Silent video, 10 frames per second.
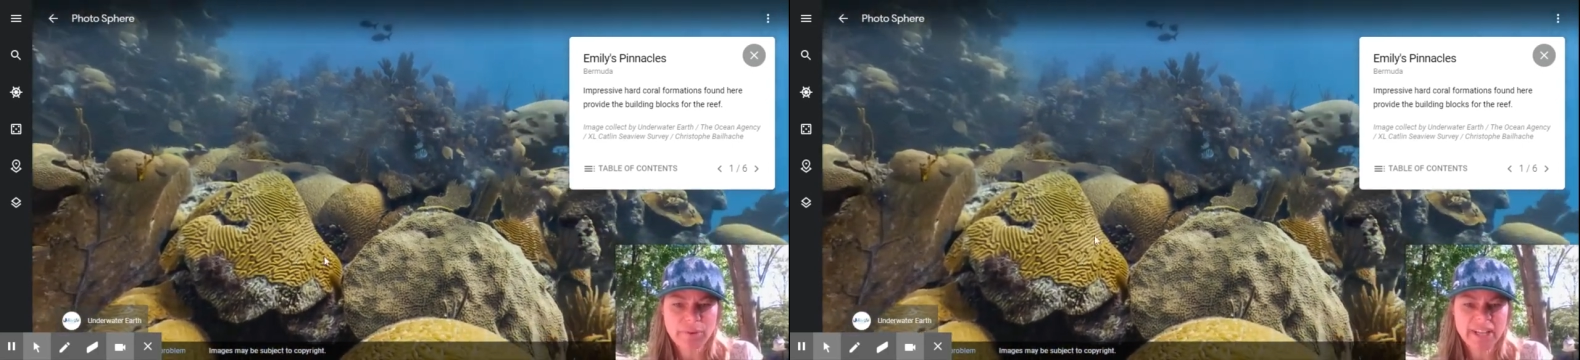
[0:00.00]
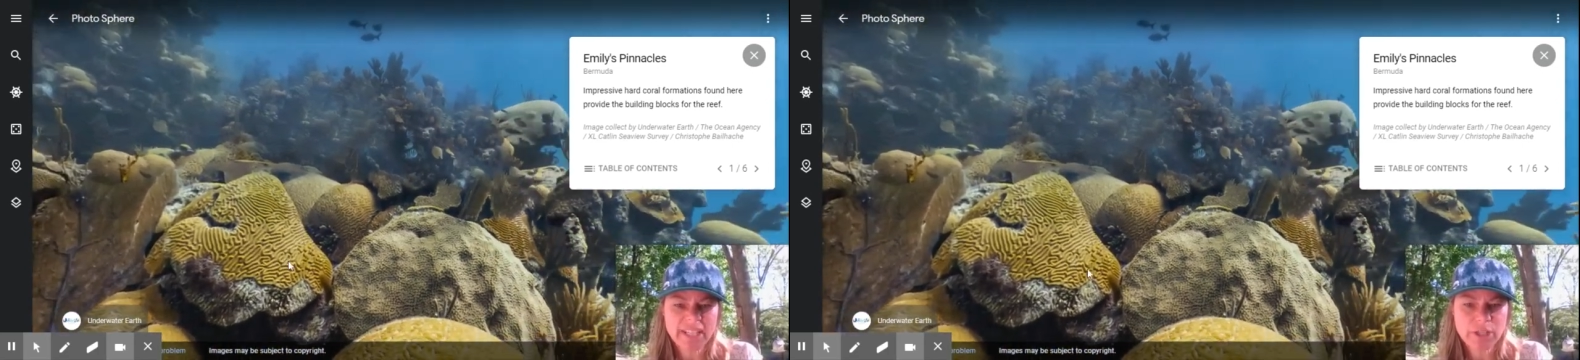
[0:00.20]

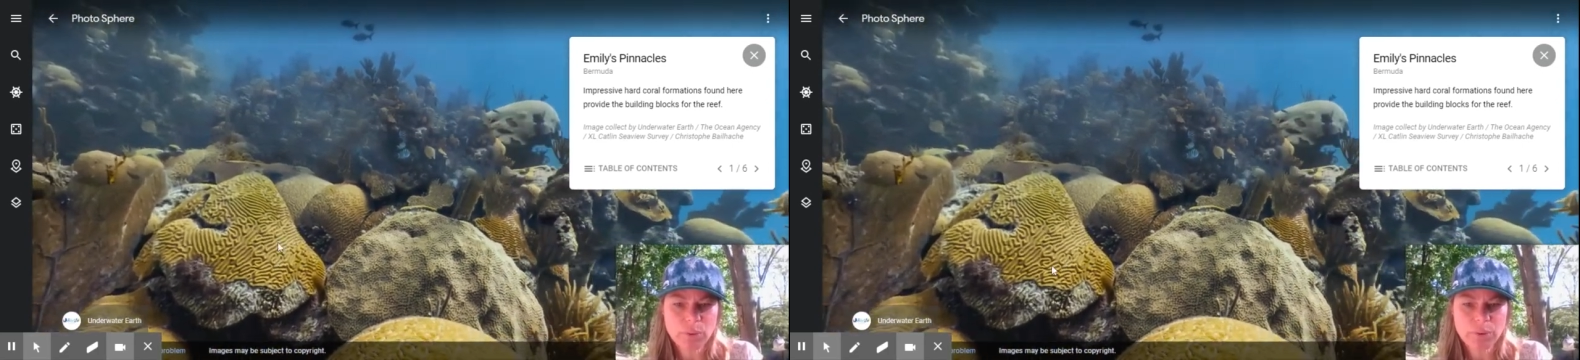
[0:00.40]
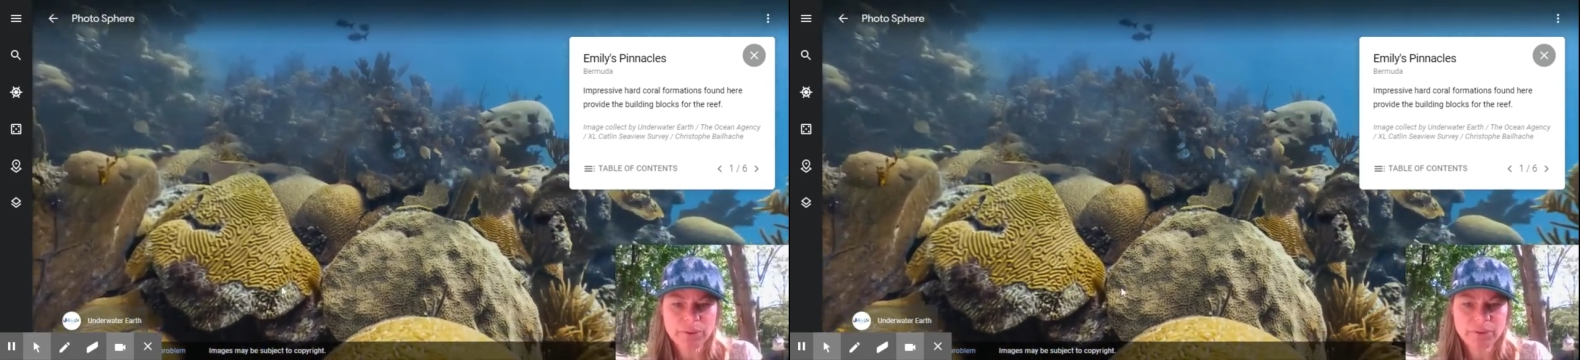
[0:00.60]
brain
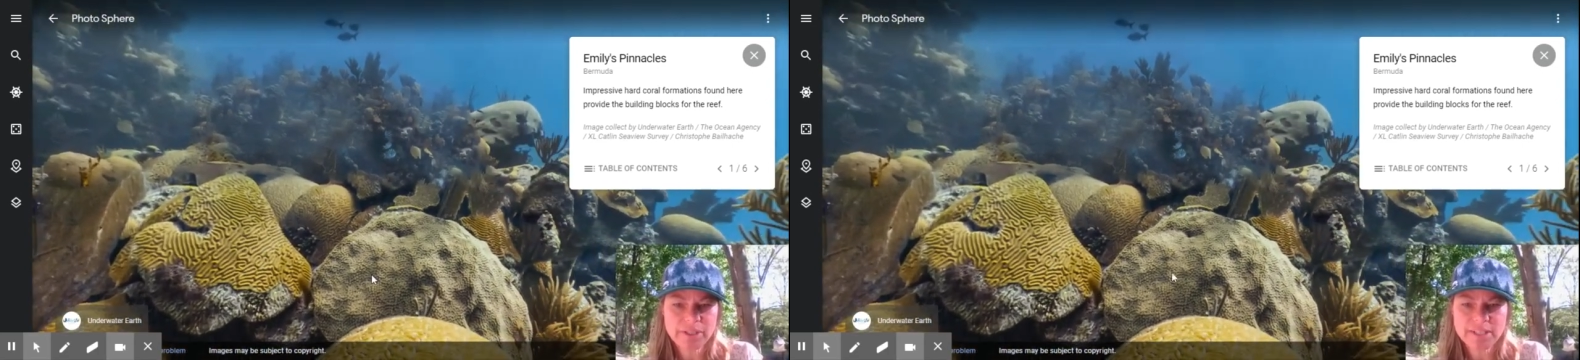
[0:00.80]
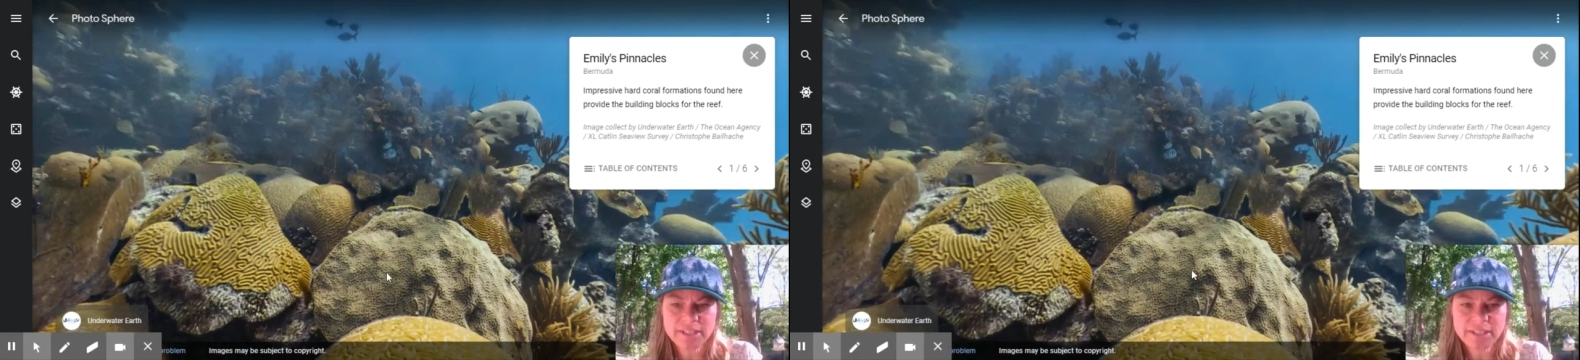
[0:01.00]
coral
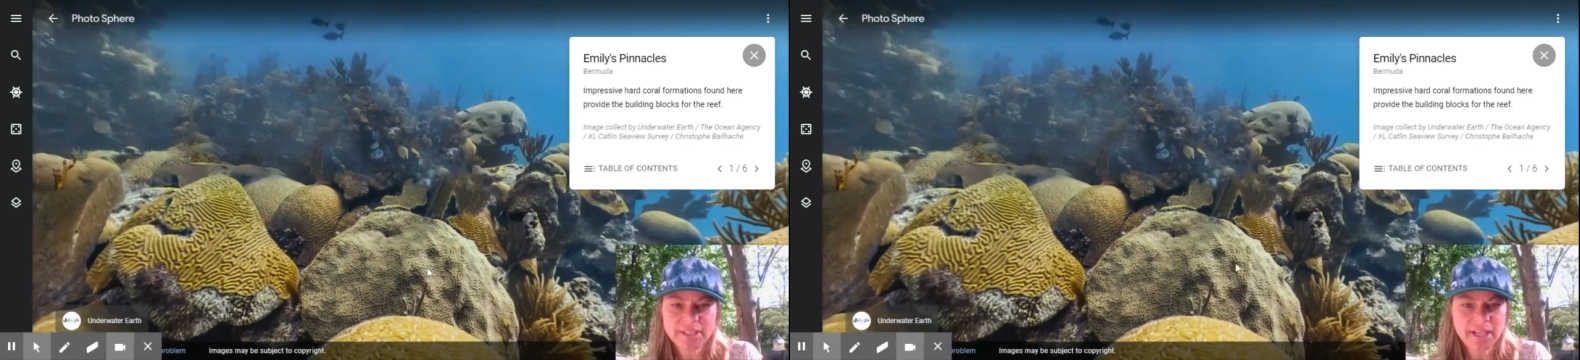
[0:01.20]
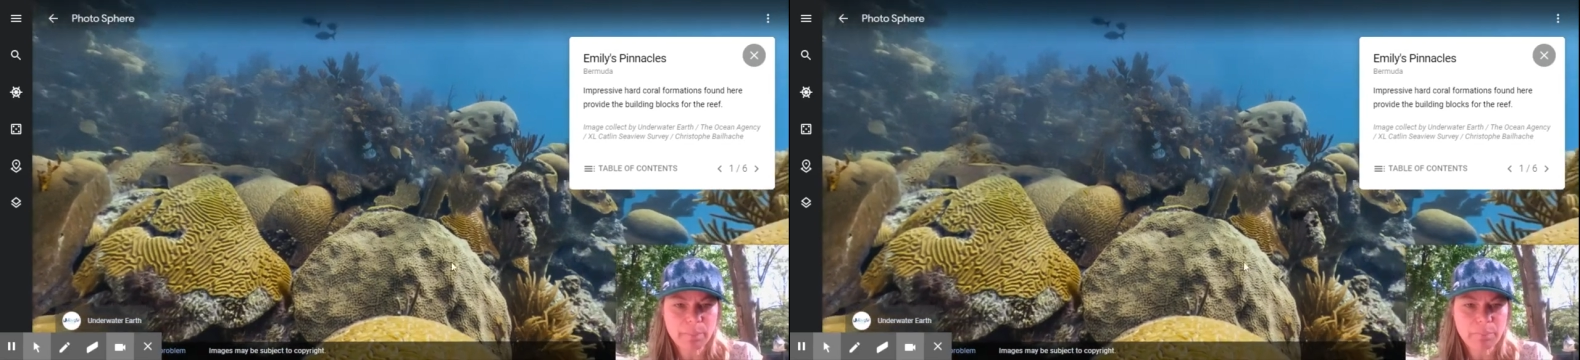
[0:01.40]
because it
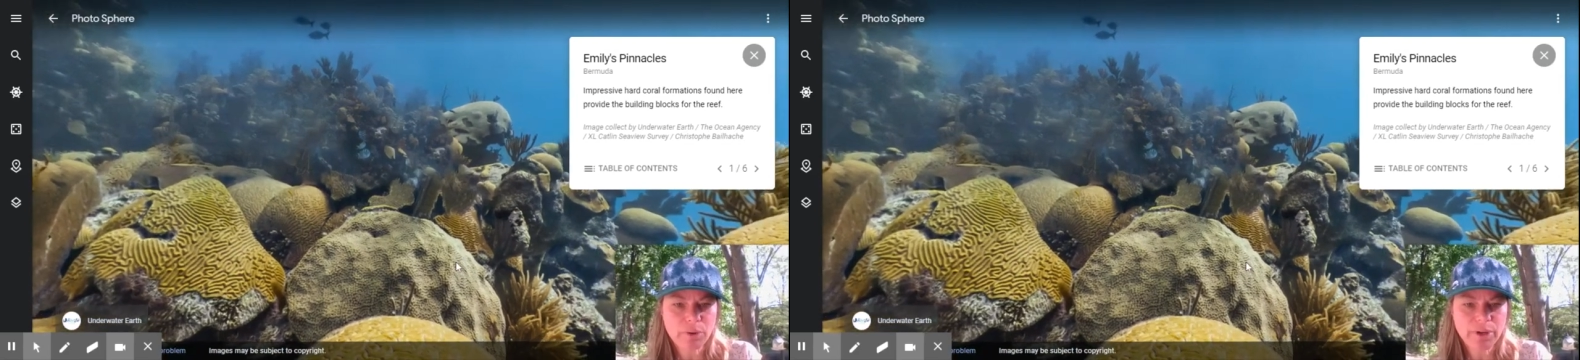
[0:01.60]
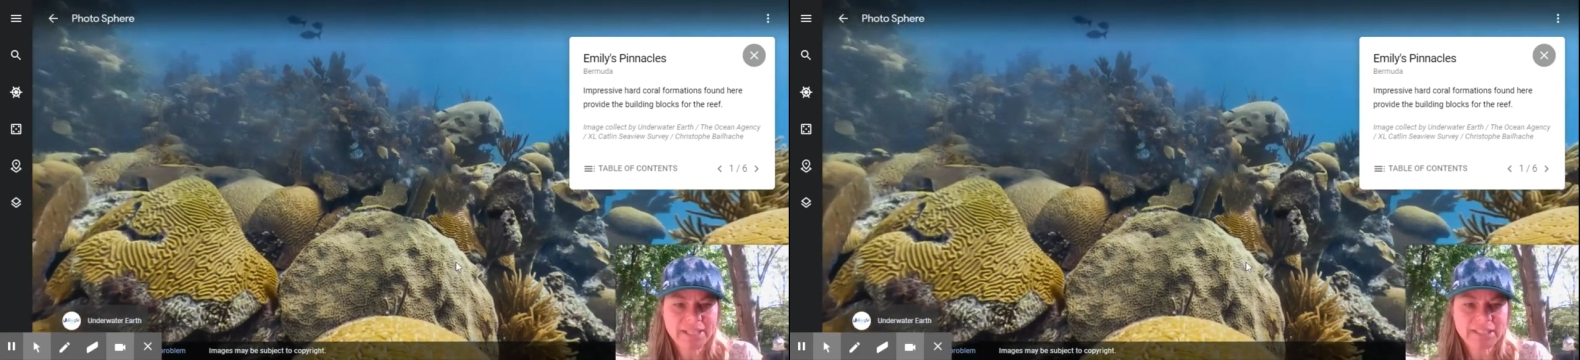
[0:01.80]
looks like a
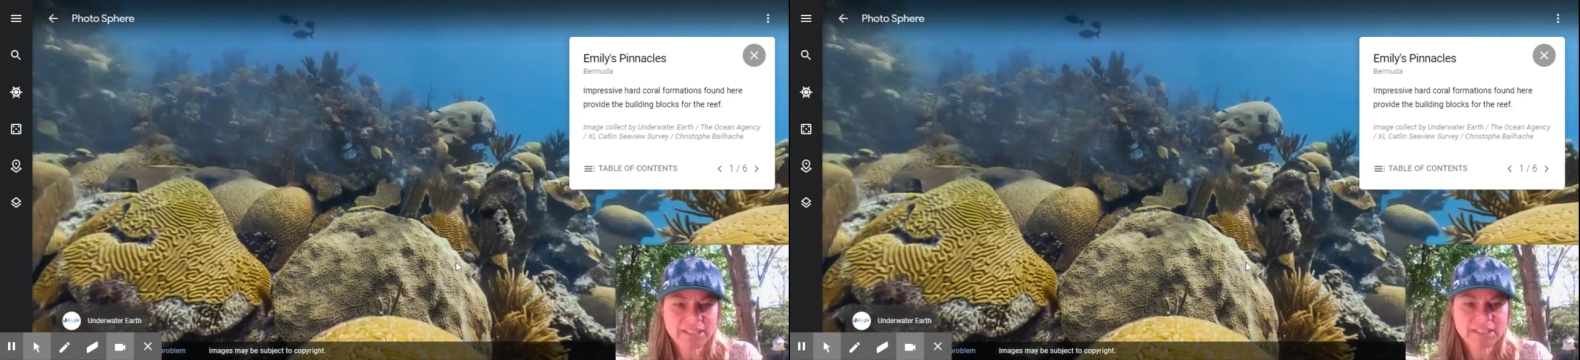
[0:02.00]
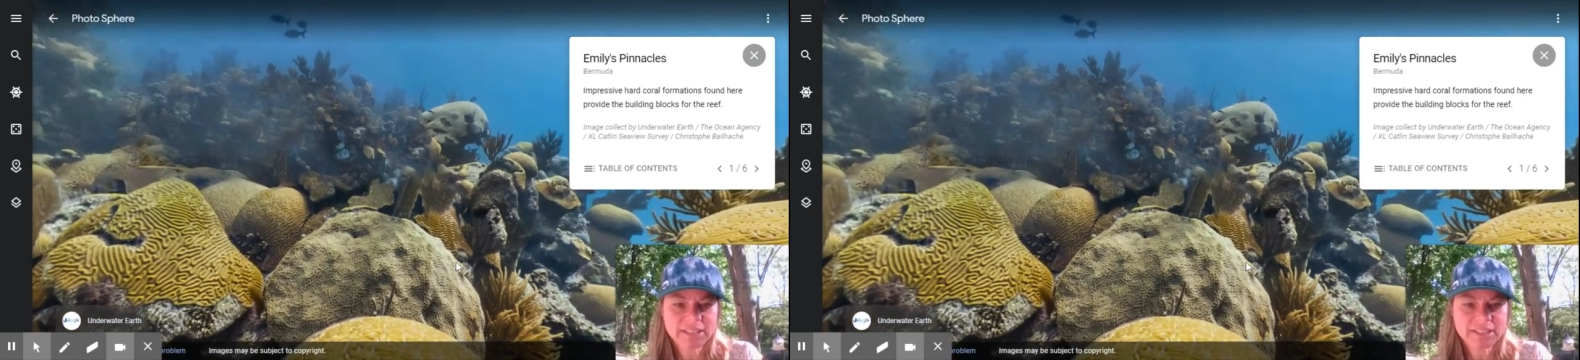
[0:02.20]
brain.